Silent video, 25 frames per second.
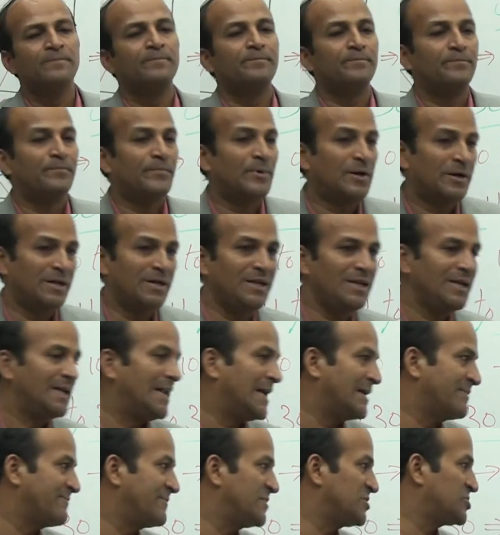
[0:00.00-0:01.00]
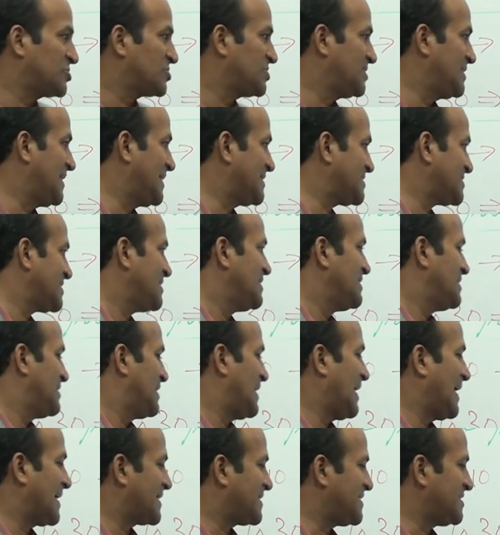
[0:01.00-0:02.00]
body language. Next,
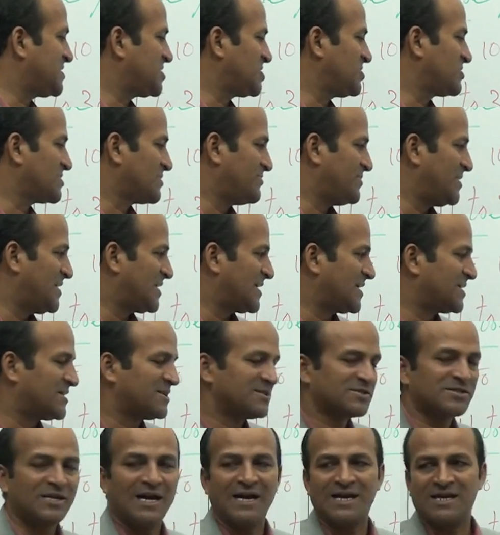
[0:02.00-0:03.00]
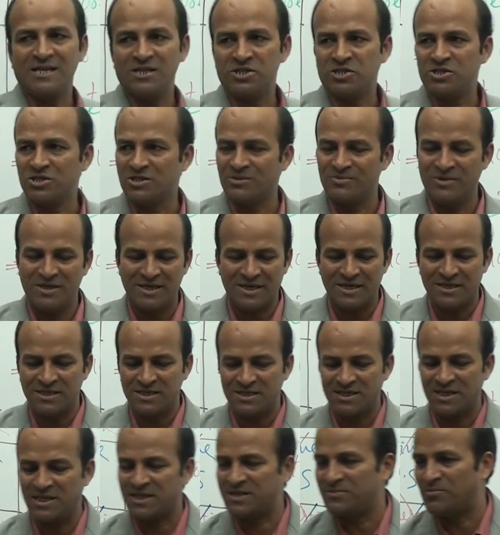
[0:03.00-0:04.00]
aggressive communicators. Aggressive
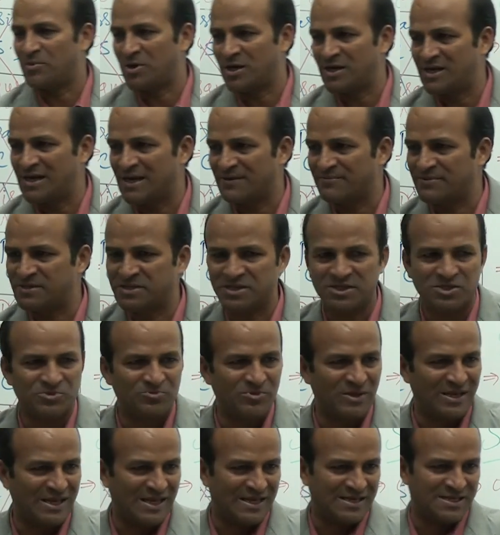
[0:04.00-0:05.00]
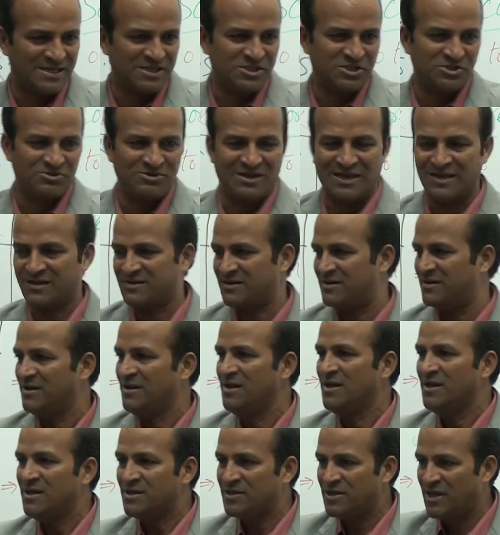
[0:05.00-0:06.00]
communicators, their body language is very aggressive, like uh,
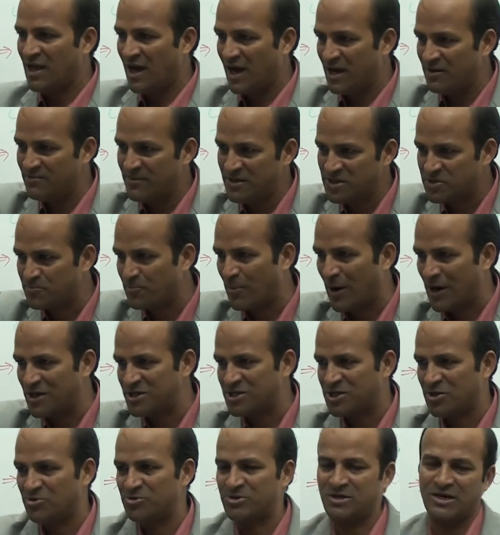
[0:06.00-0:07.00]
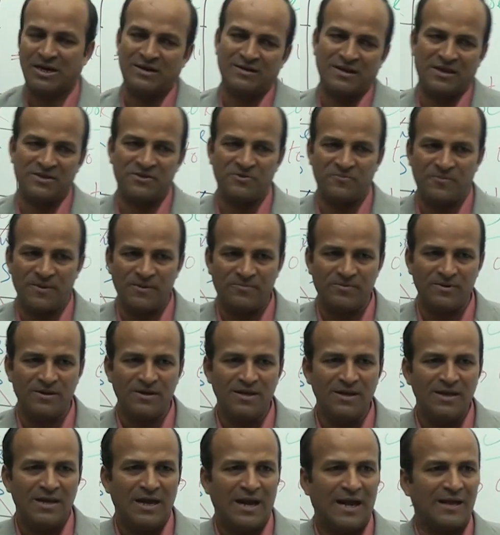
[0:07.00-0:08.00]
they always point out on other people
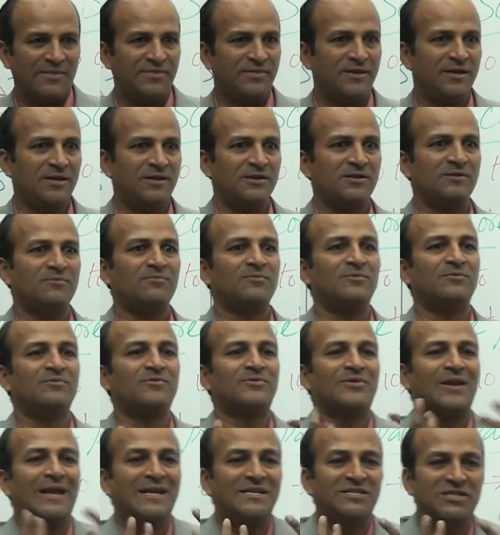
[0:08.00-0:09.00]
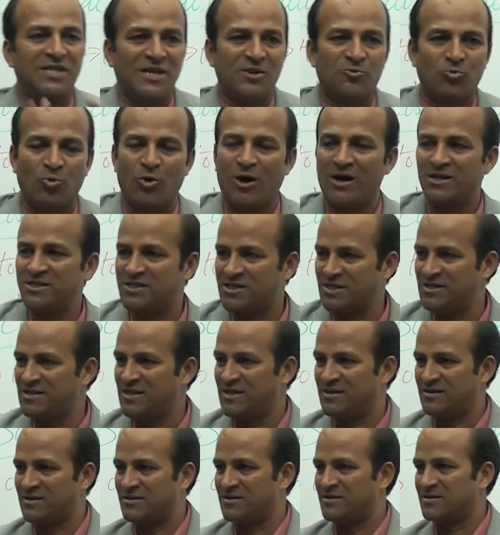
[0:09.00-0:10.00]
and they um, raise their voice in
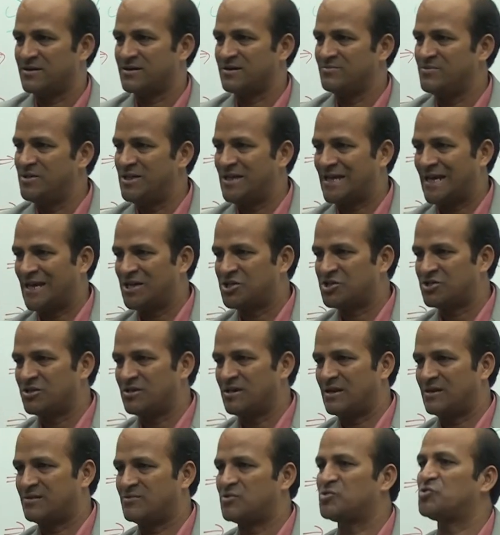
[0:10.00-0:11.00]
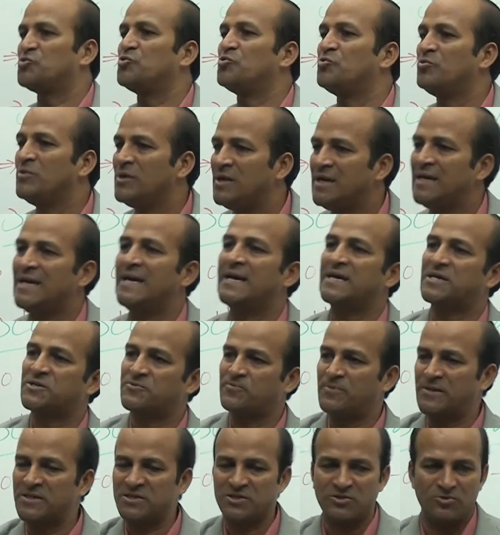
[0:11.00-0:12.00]
their uh, communication and to
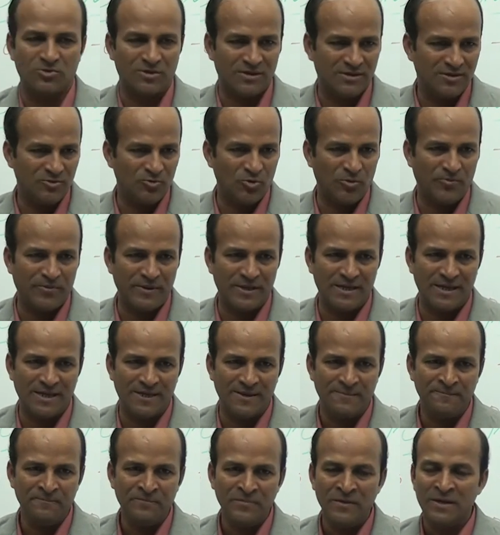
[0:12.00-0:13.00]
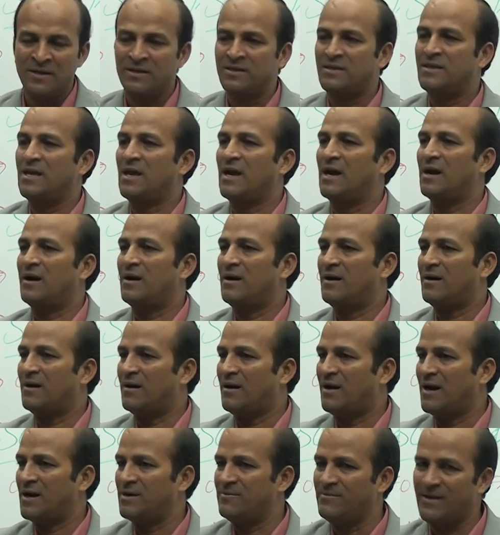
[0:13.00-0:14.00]
express their opinion. They are
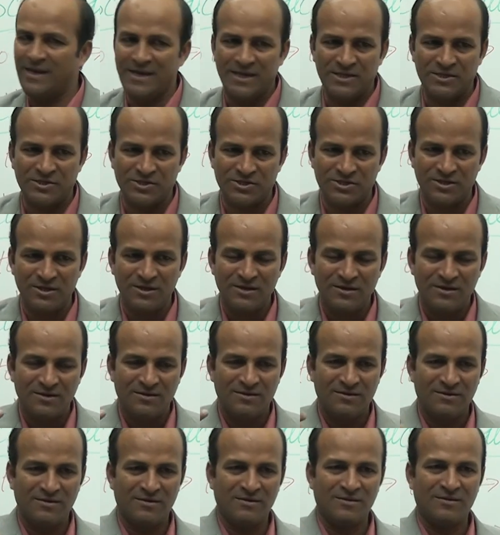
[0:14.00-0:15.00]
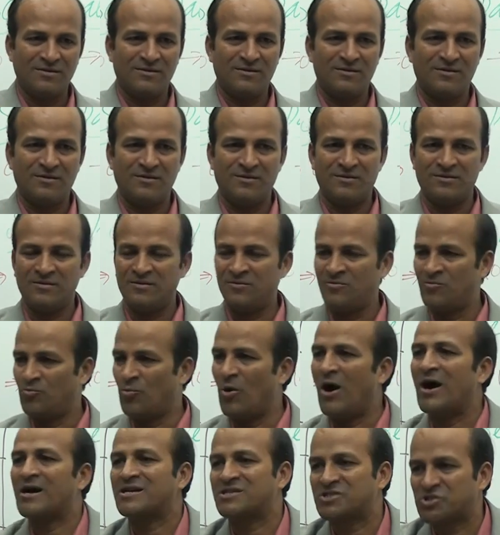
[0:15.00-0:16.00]
always uh,
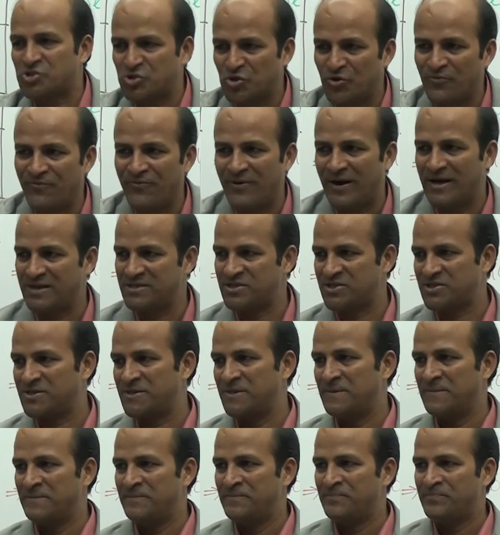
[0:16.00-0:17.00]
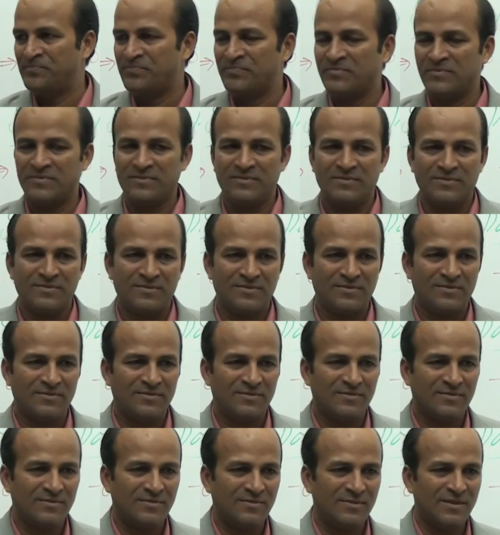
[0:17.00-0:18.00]
walk so fast,
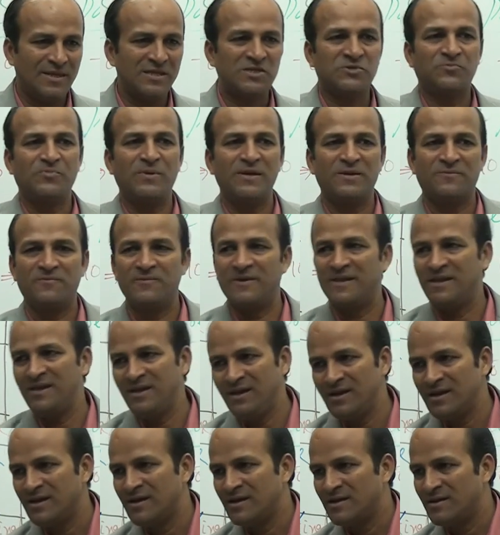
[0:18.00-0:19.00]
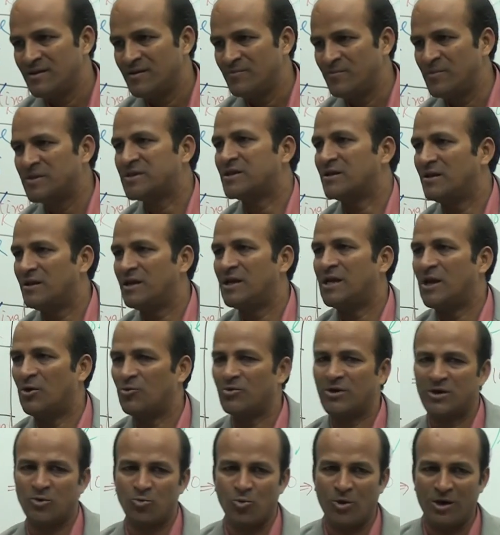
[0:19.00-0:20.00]
they speak very with
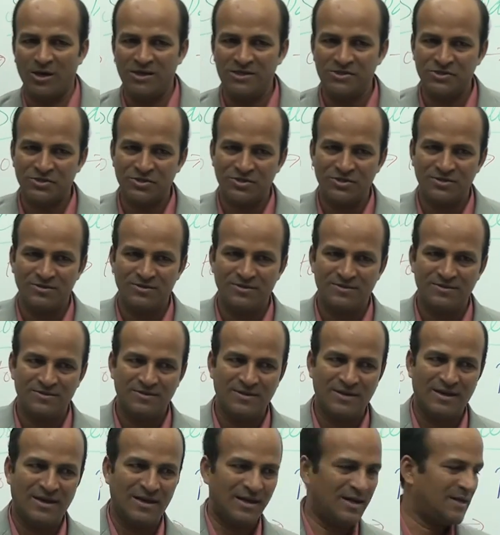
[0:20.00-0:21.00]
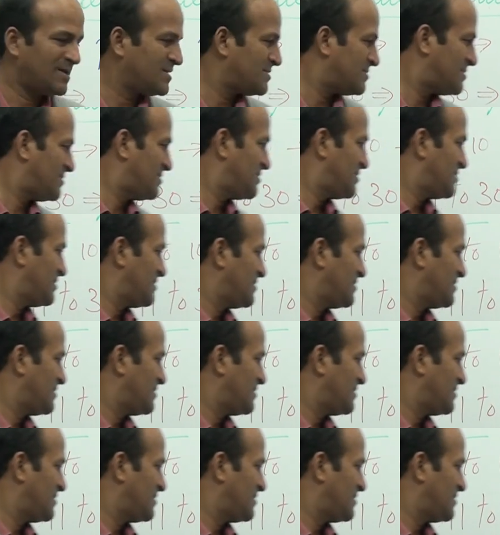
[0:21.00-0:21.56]
louder voice and